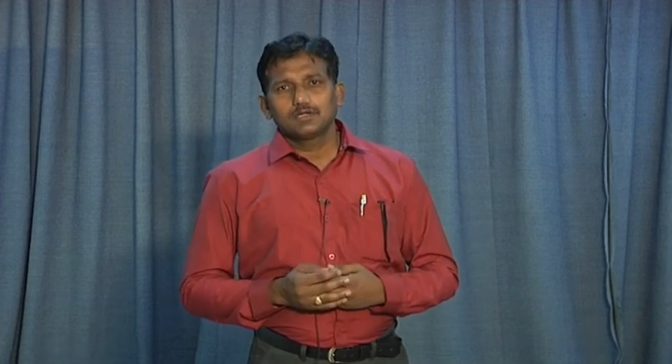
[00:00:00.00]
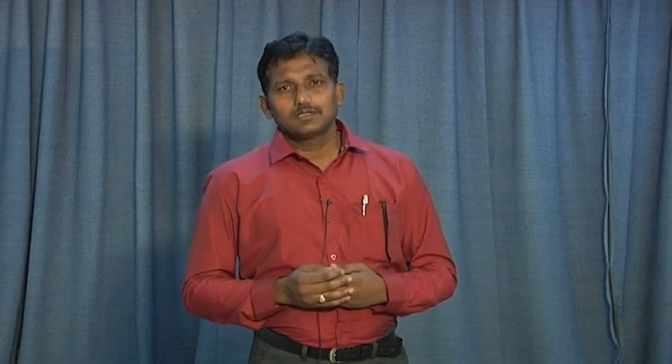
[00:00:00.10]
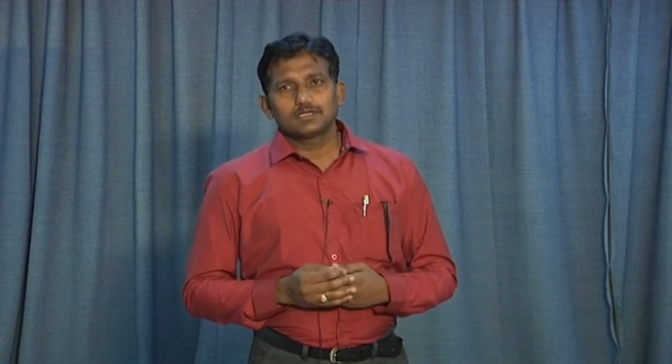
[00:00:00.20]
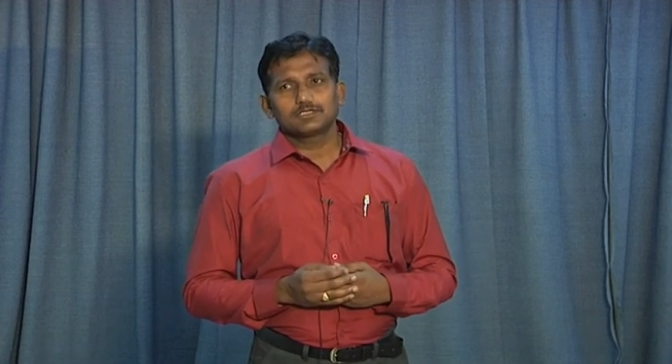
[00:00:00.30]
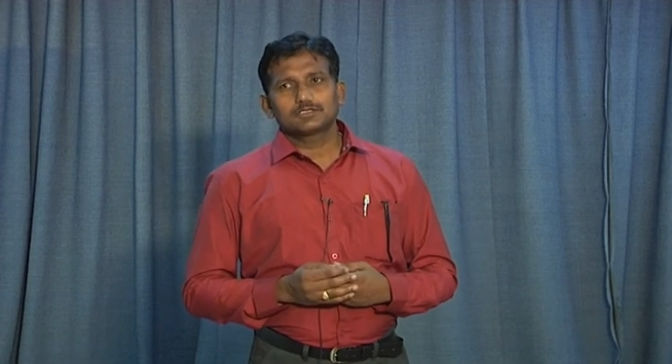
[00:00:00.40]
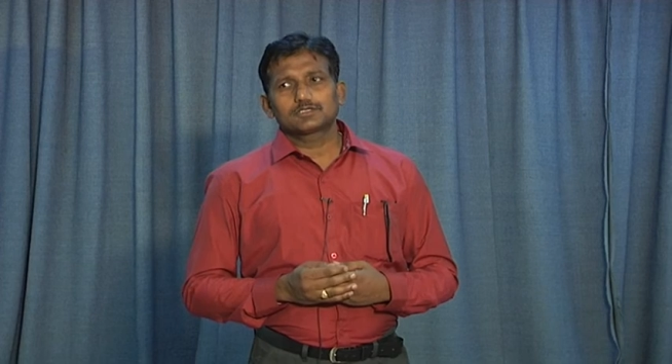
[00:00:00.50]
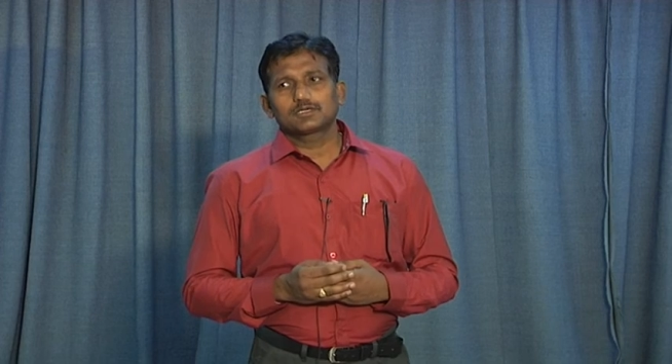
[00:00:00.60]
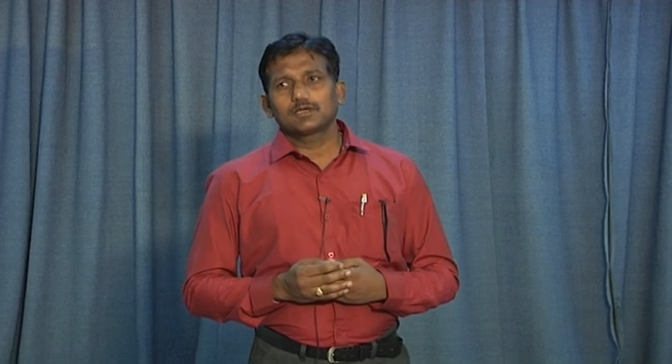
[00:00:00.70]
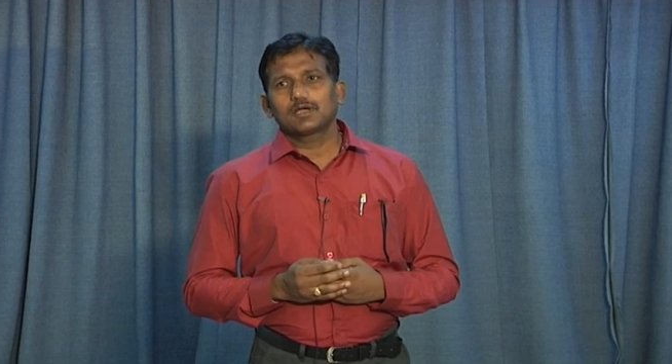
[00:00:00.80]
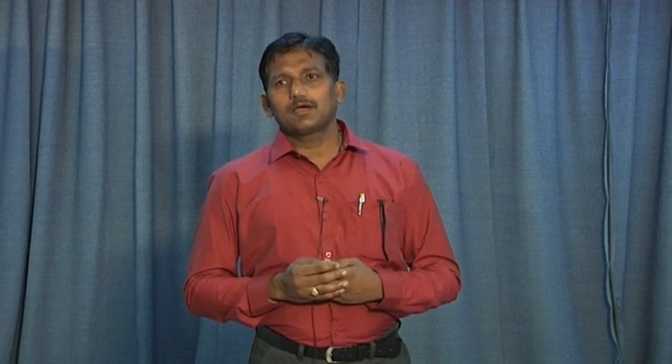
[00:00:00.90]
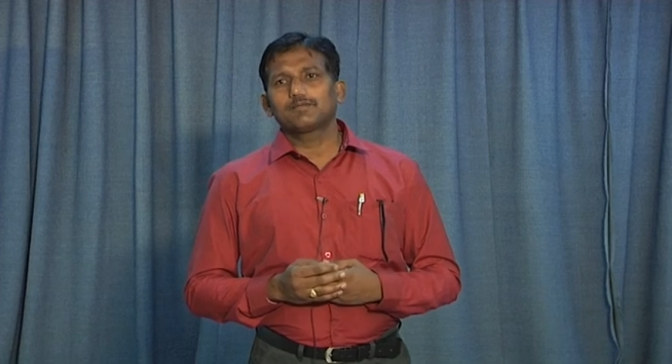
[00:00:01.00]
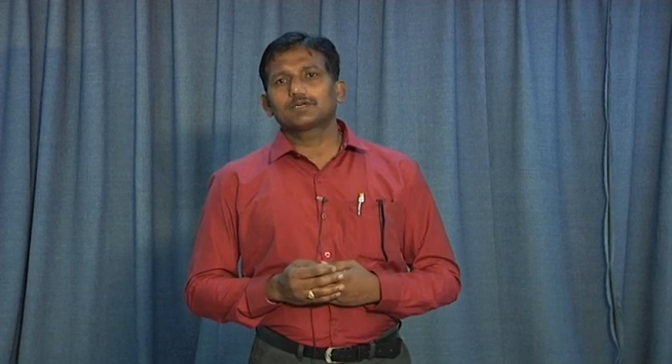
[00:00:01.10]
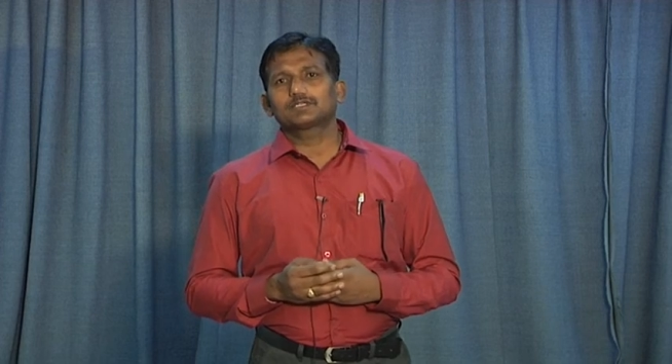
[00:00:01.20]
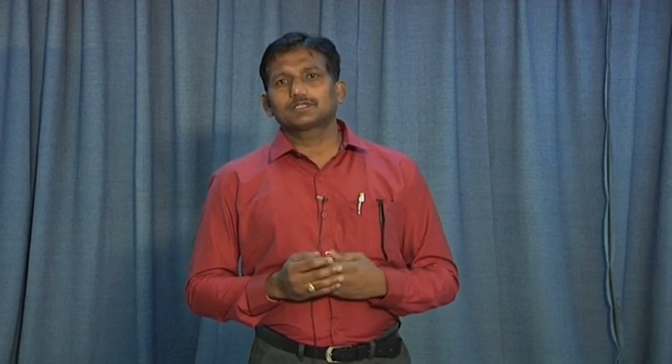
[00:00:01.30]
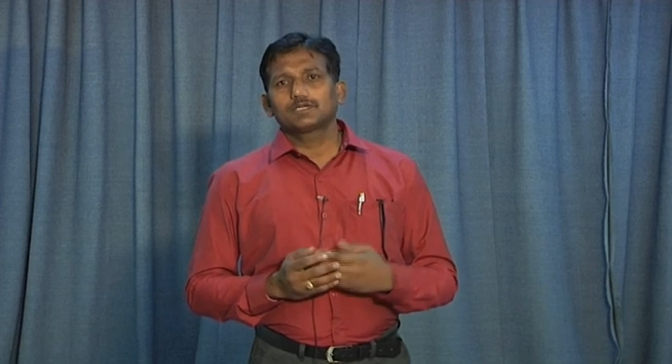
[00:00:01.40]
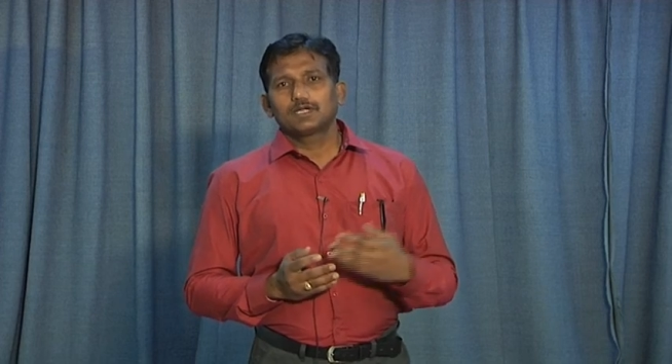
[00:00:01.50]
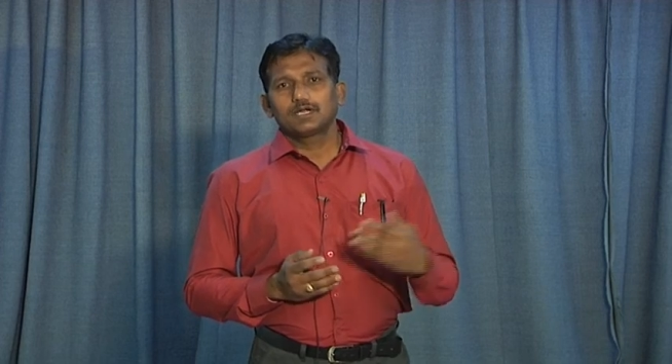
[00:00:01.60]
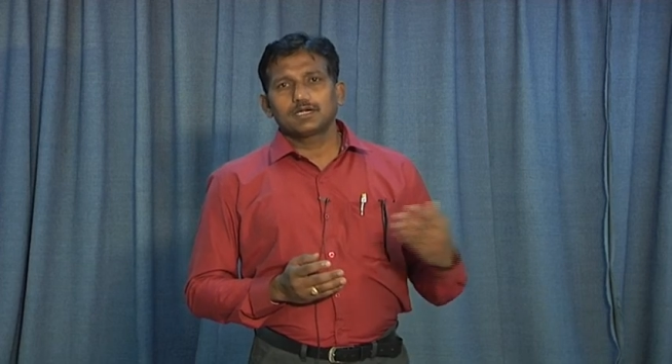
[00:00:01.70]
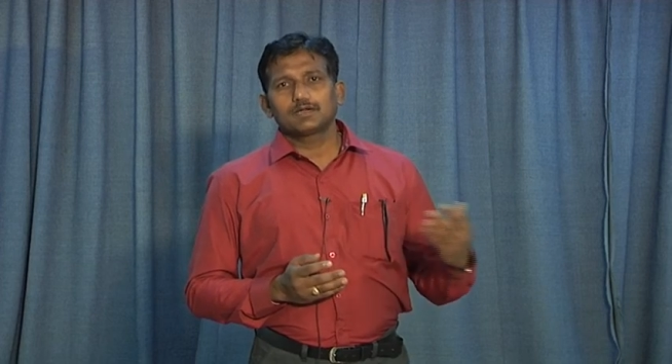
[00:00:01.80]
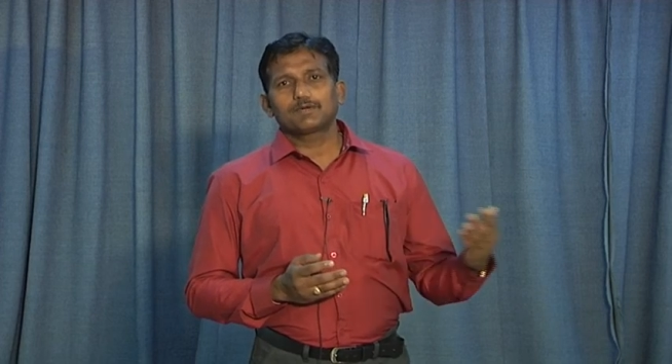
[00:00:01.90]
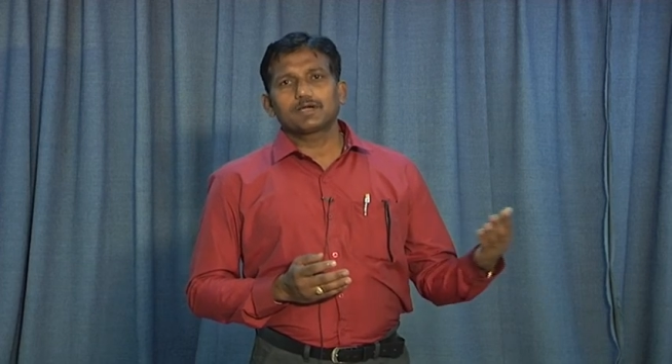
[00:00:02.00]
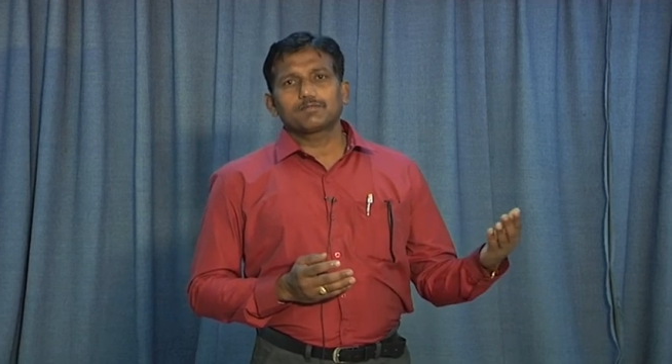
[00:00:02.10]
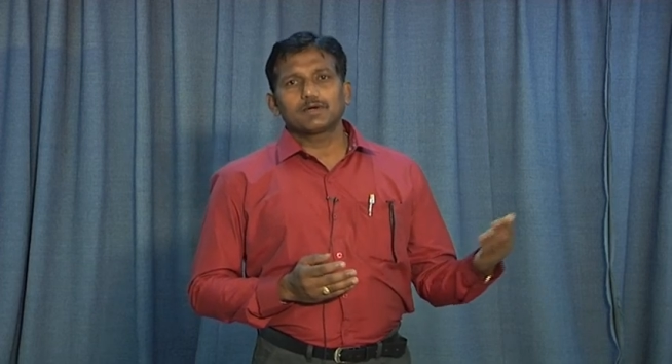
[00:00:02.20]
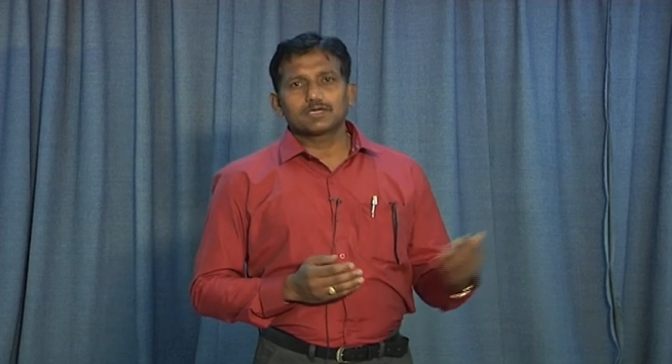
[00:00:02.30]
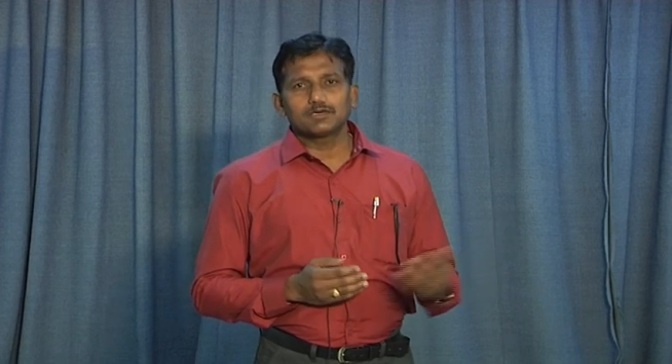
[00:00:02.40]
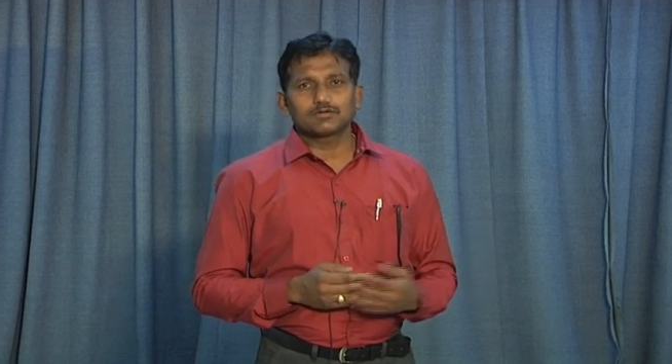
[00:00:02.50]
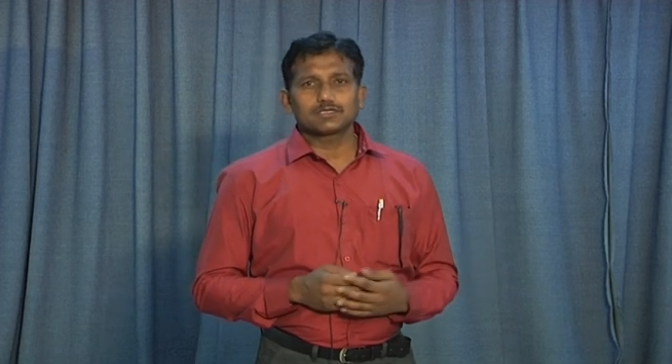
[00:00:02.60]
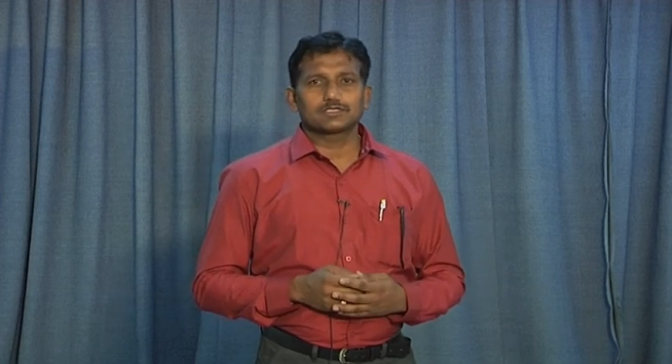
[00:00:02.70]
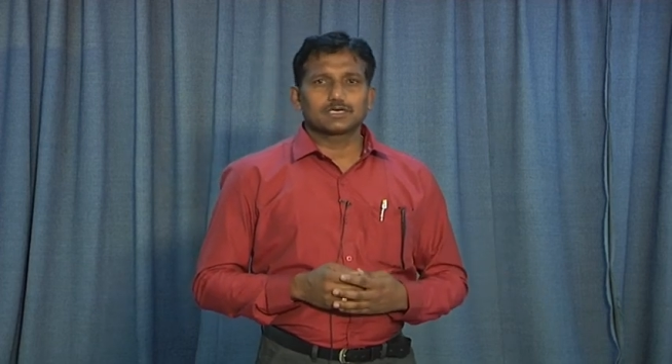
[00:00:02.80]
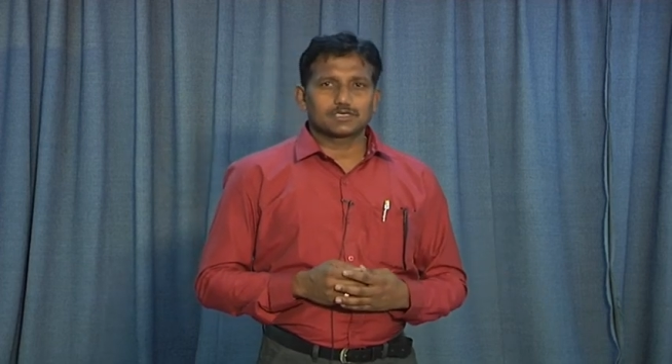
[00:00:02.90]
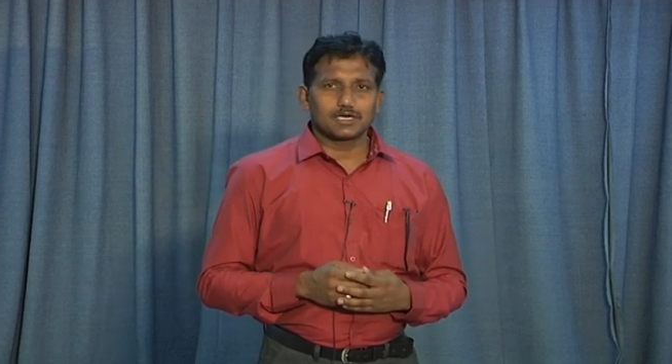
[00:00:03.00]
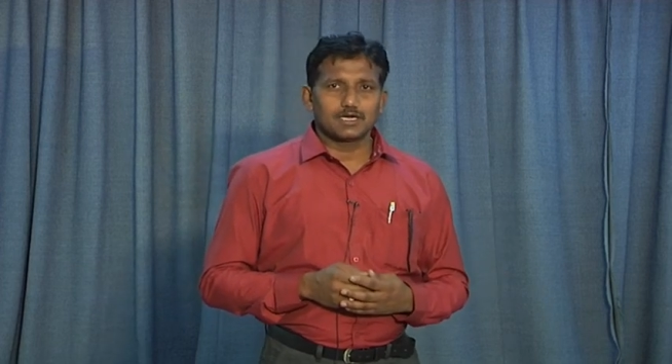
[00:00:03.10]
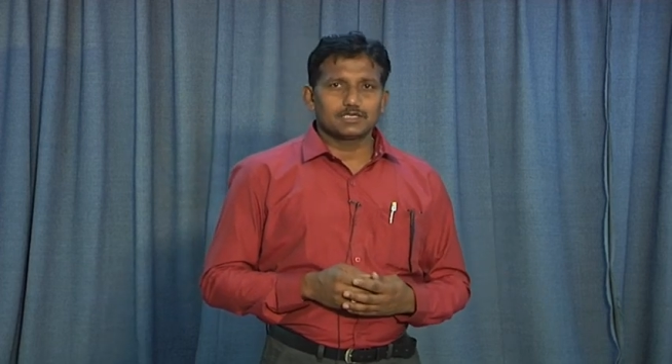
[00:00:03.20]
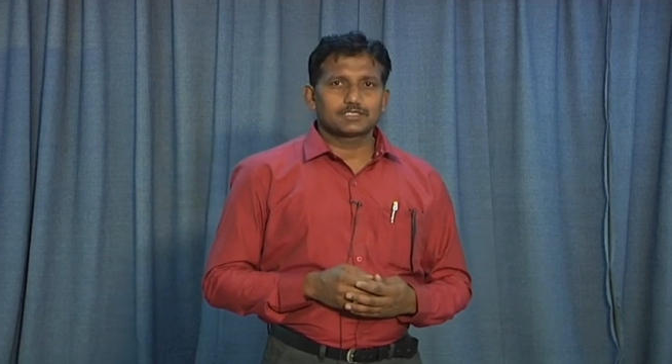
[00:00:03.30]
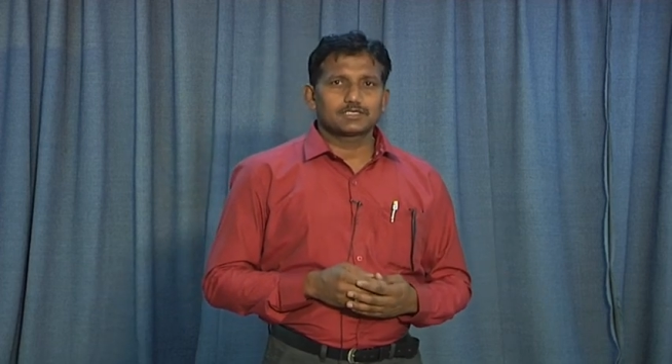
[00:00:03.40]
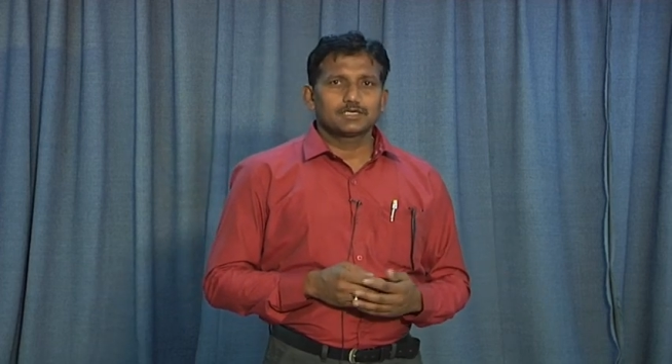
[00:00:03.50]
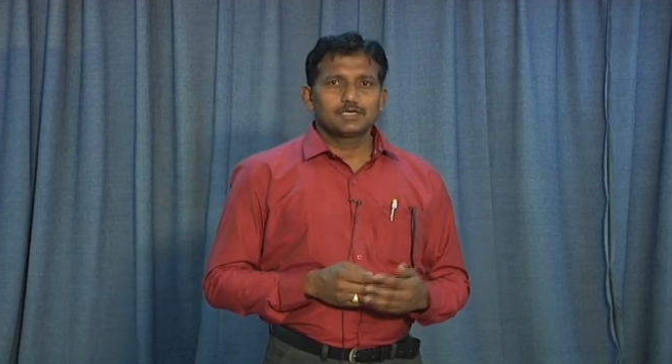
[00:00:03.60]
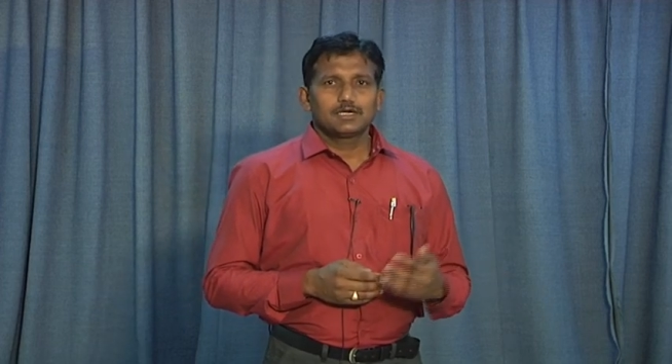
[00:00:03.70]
these hybrids in different multi-locational trials,